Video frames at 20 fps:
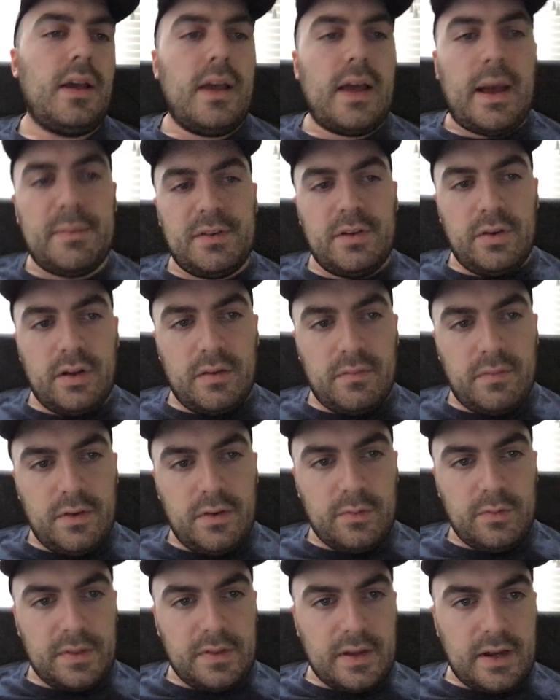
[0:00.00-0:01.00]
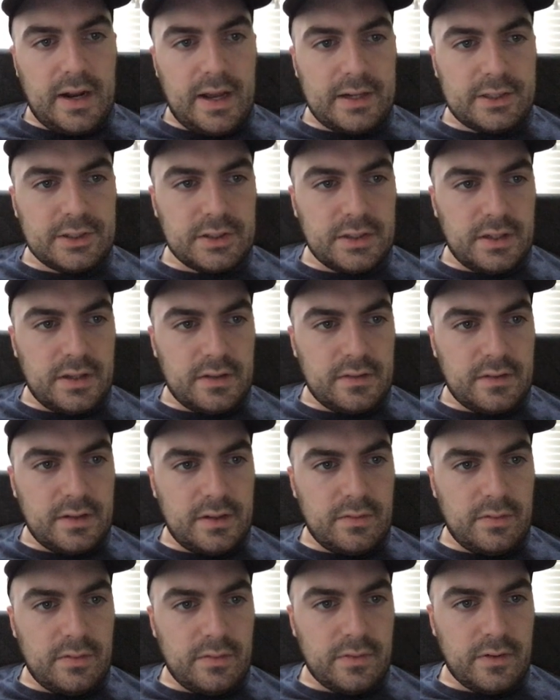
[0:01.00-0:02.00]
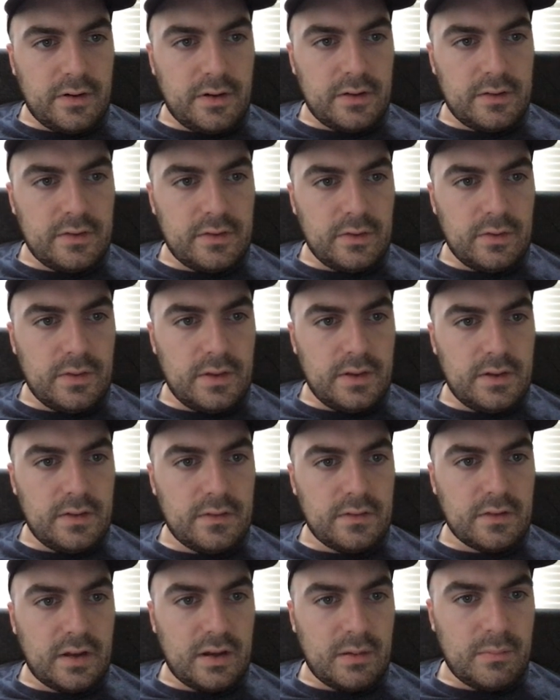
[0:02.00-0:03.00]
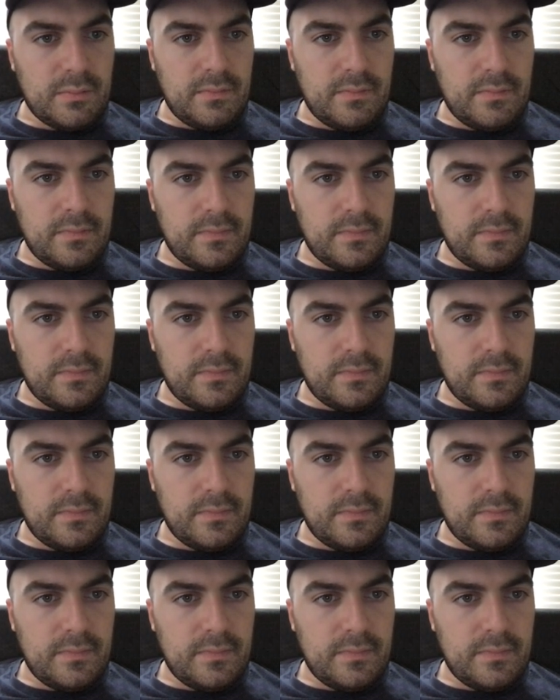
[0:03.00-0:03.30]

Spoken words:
I'm still confused what that actually is. Let's refer to this sum.